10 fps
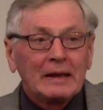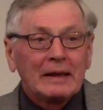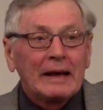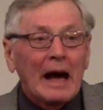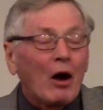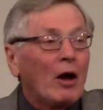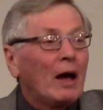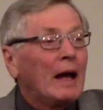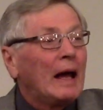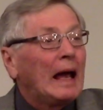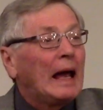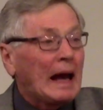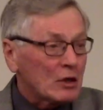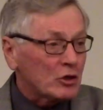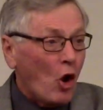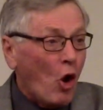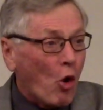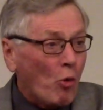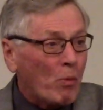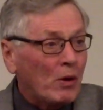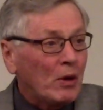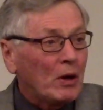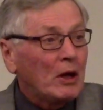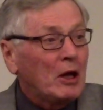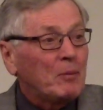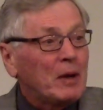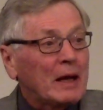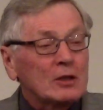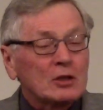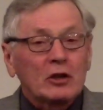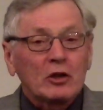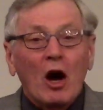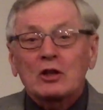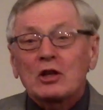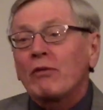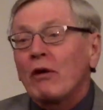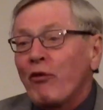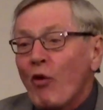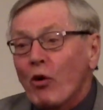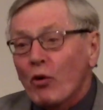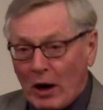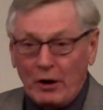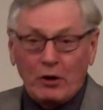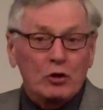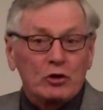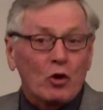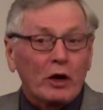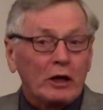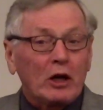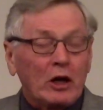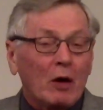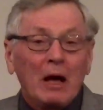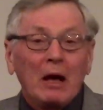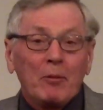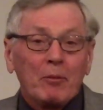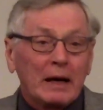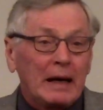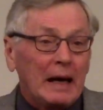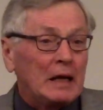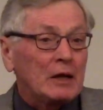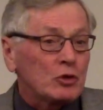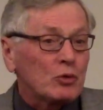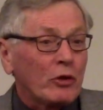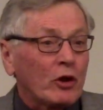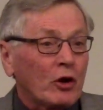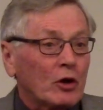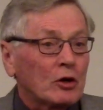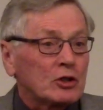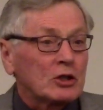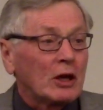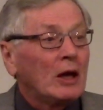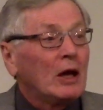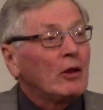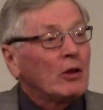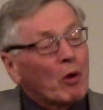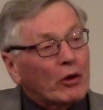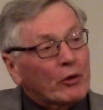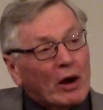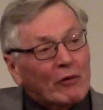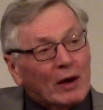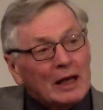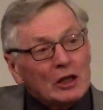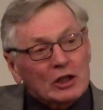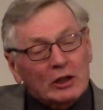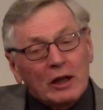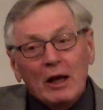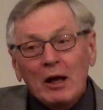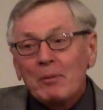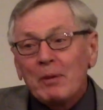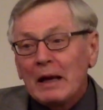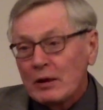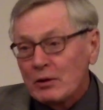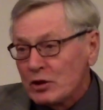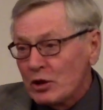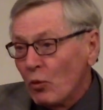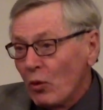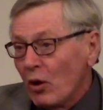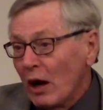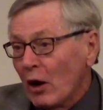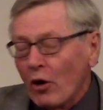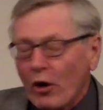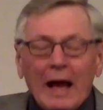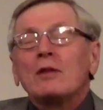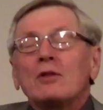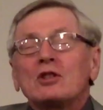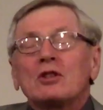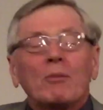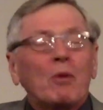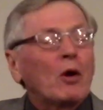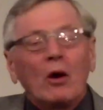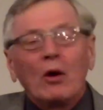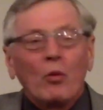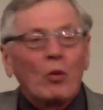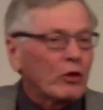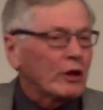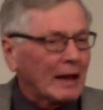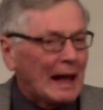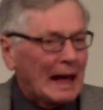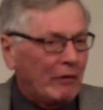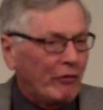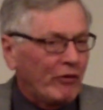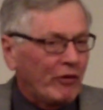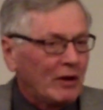Now, it has hope because it talks of the forerunner who's going to come, but it ends with a curse. The book of the Revelation begins or ends the book with life.